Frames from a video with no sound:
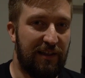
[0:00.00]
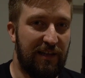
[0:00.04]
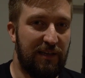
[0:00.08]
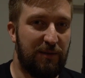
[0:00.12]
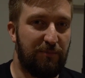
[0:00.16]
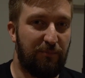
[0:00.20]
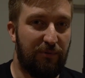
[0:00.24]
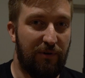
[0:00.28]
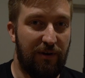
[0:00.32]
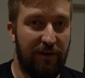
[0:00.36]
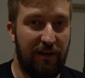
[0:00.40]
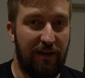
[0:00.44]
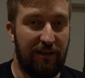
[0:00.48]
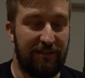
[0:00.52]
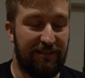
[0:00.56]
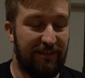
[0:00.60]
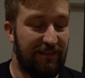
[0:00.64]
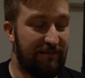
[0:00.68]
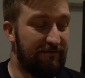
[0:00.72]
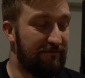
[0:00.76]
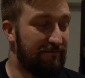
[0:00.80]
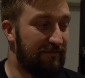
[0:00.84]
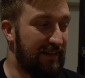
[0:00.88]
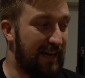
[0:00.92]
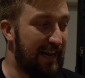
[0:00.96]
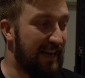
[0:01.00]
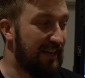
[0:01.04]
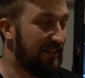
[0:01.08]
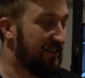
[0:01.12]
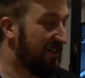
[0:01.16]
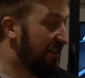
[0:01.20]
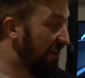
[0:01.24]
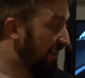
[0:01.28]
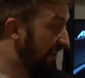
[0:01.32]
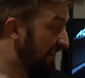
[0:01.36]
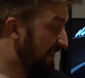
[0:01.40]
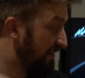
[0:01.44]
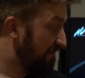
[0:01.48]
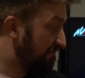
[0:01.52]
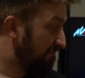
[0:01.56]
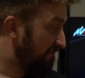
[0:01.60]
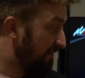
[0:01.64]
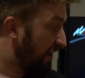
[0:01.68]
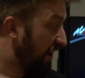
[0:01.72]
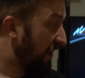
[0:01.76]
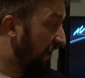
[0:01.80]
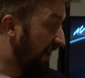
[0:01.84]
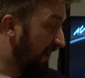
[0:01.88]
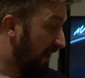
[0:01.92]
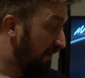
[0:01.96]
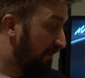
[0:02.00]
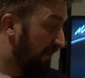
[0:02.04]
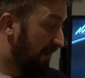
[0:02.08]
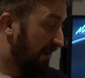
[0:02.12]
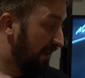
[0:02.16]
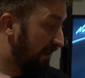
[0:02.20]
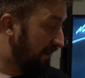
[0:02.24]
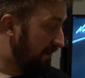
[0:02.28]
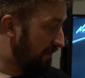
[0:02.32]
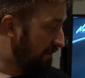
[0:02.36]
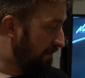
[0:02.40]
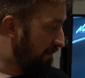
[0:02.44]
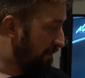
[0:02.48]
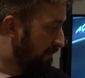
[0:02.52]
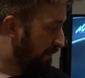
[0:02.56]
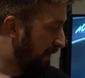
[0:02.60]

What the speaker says: this product, and actually I love it.